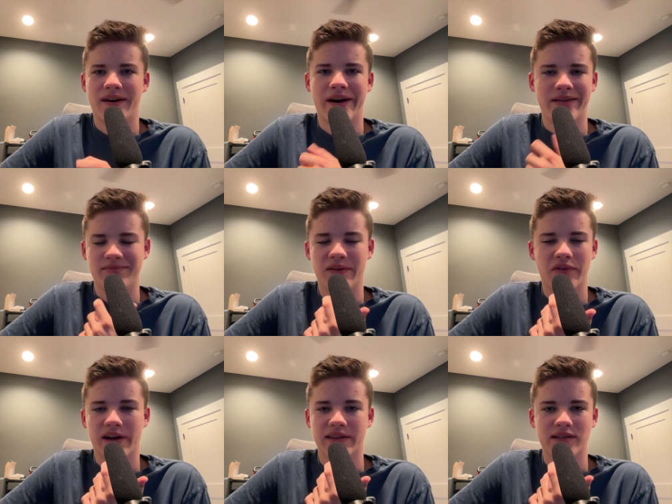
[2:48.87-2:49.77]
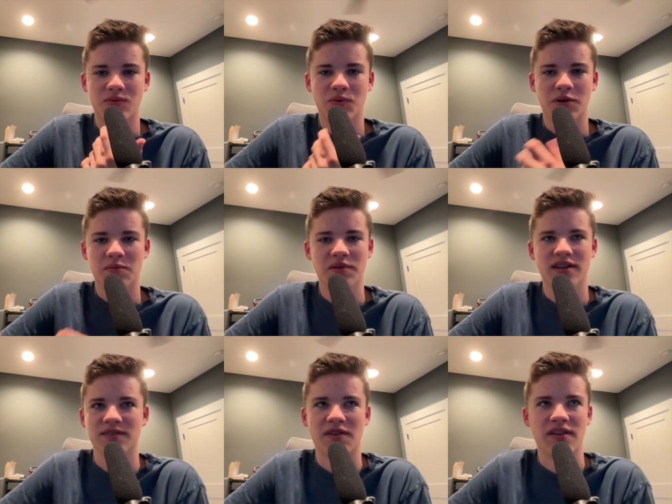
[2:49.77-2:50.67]
I never got that to work
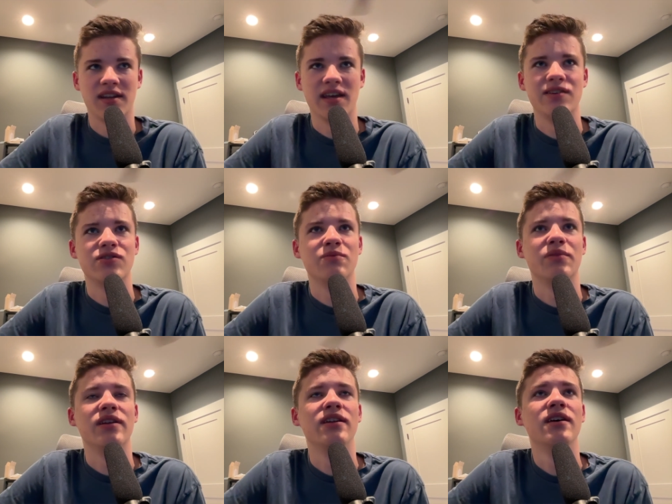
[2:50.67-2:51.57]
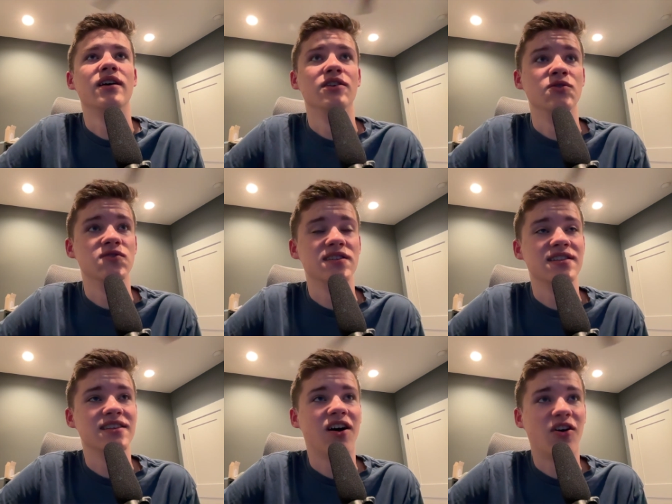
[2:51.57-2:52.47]
because of authentication, but
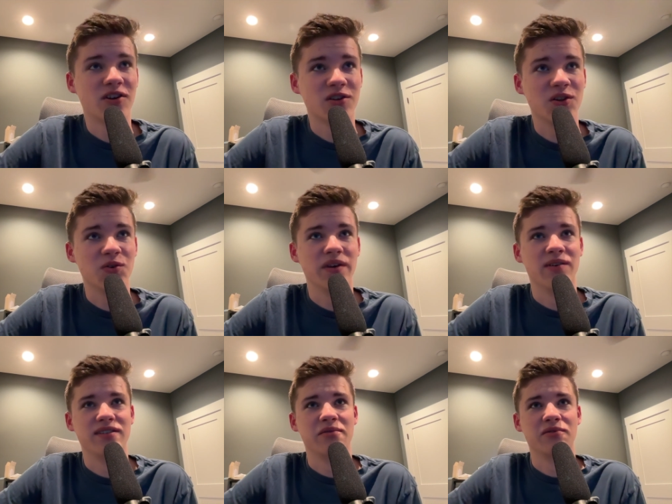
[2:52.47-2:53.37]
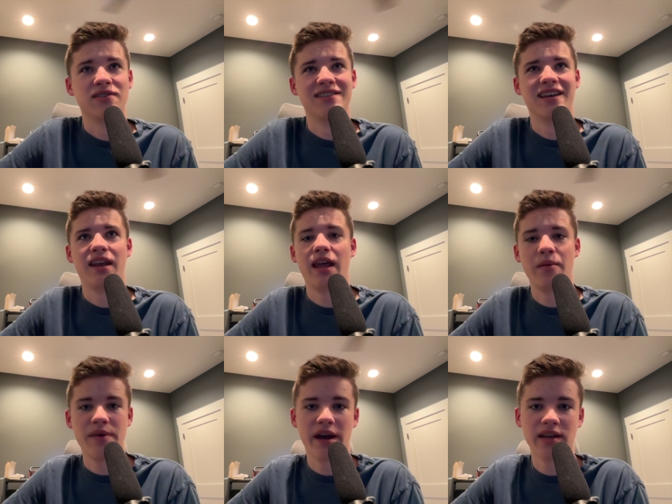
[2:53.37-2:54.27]
using the rclone, I was able to get an
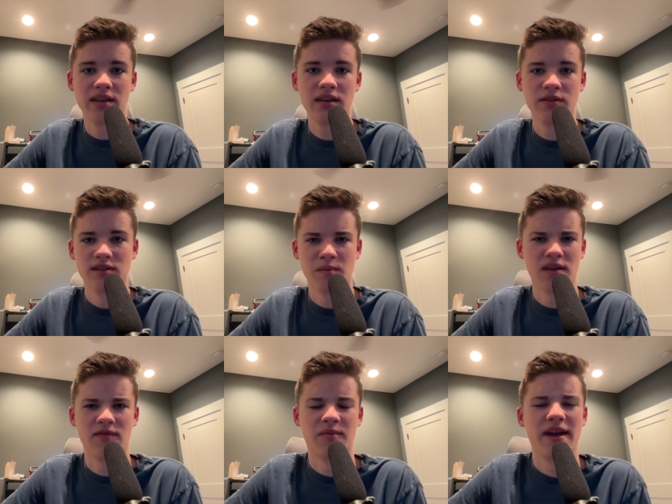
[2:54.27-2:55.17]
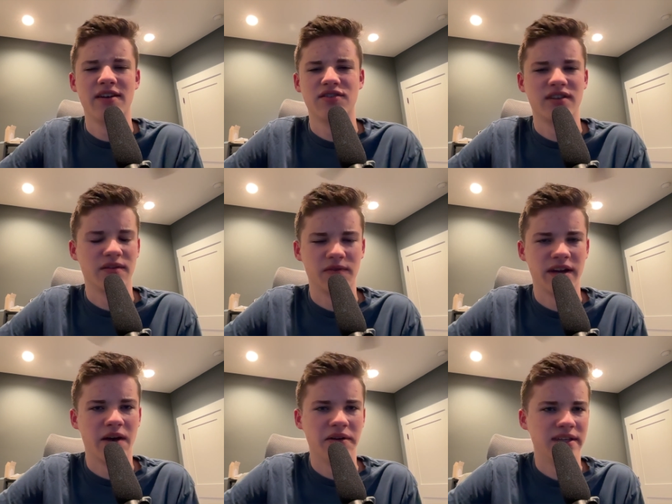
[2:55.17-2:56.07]
API key or something from Azure. I
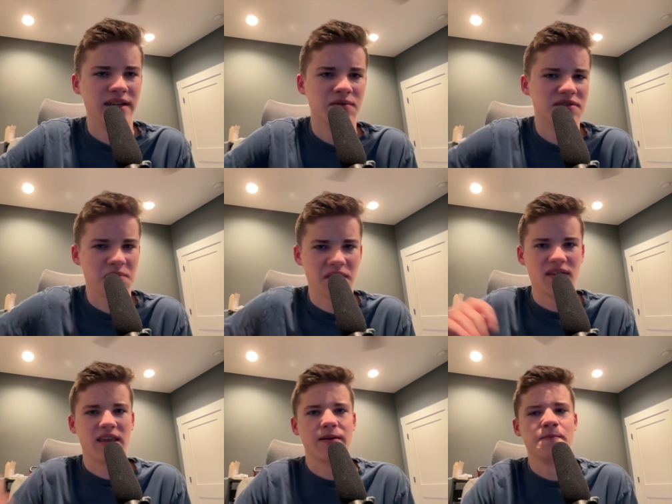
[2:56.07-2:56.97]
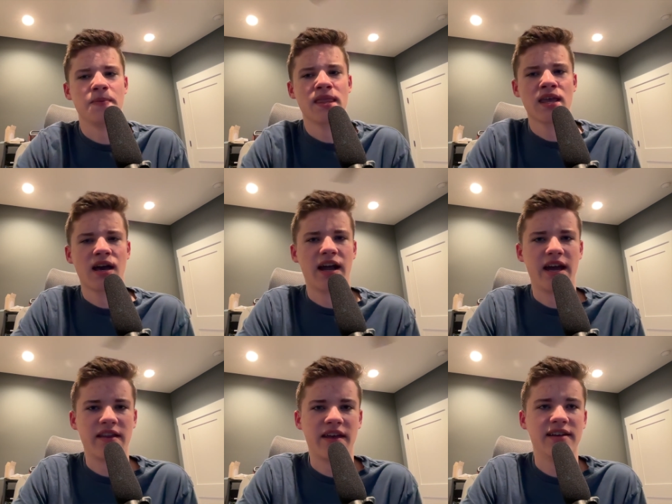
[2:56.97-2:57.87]
forget how I did it. It was something like that. I
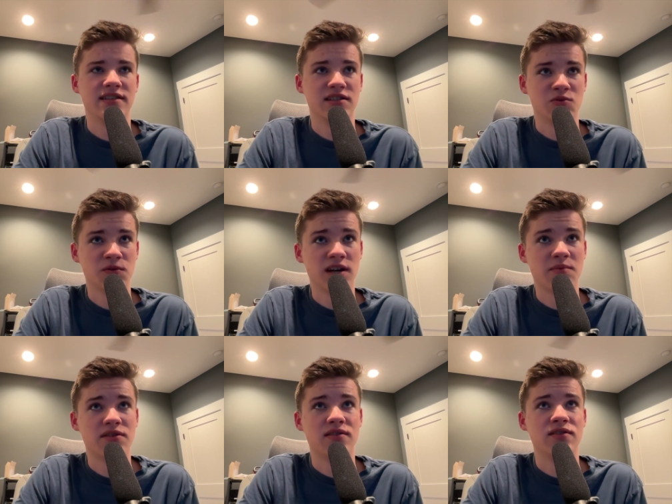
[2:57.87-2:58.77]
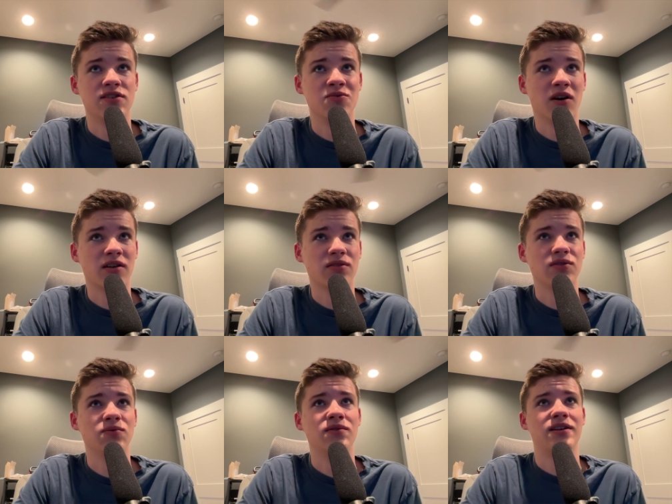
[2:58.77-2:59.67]
added that as a storage option to
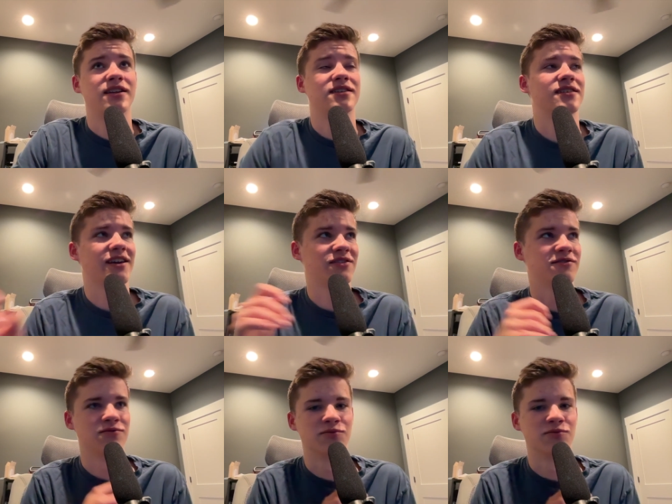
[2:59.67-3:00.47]
rclone, and I can just